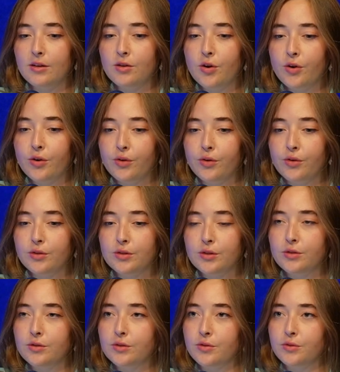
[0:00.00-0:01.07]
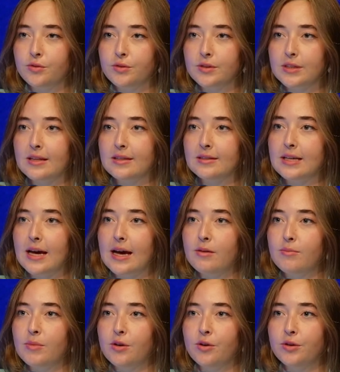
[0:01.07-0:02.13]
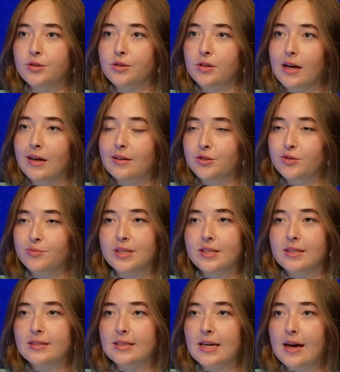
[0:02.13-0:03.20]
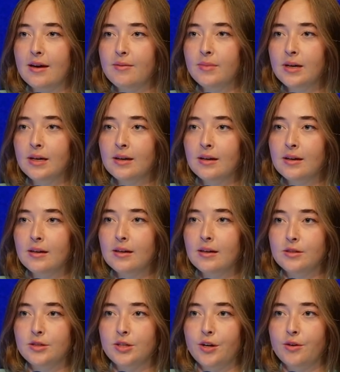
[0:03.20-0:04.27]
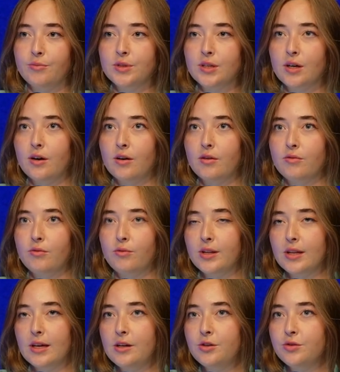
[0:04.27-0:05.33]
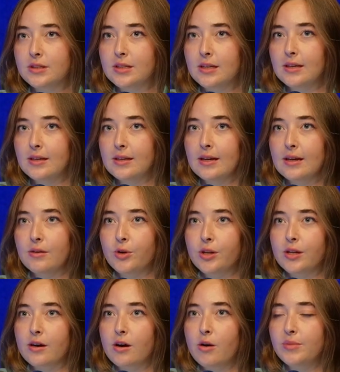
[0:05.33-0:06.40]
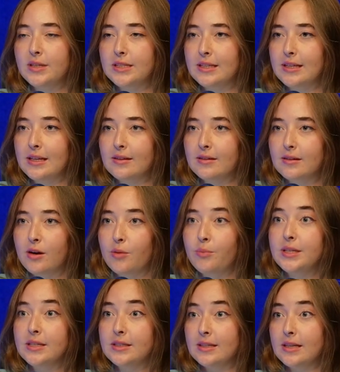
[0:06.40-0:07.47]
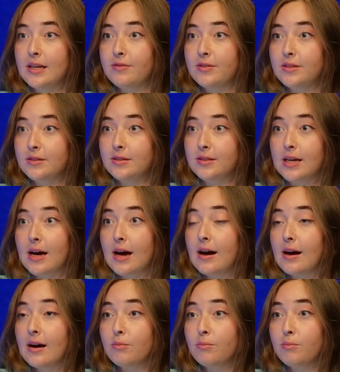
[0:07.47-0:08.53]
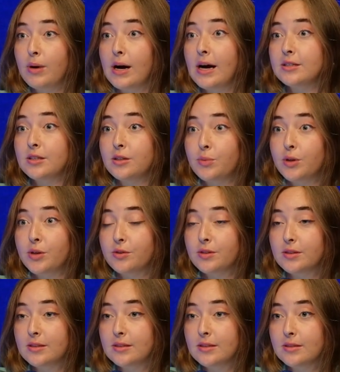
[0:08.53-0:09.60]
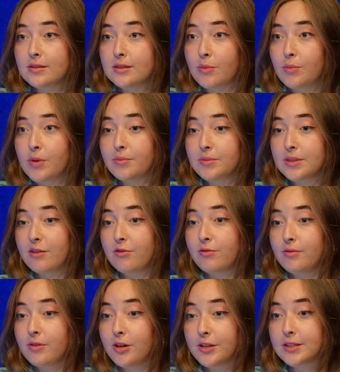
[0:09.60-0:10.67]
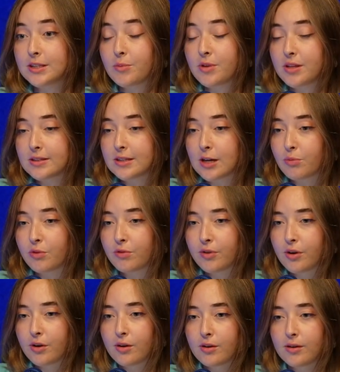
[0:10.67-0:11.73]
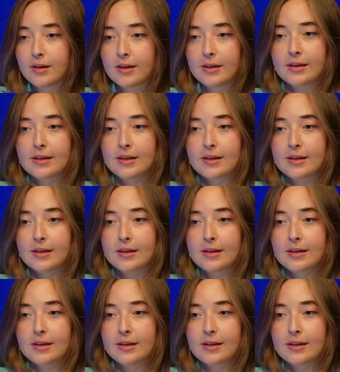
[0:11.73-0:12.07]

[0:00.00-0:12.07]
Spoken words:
no 2 schools are the same and no 2 classrooms are the same in terms of what they're interested in and what their competency levels are, partially because sometimes they've learnt some of this stuff before,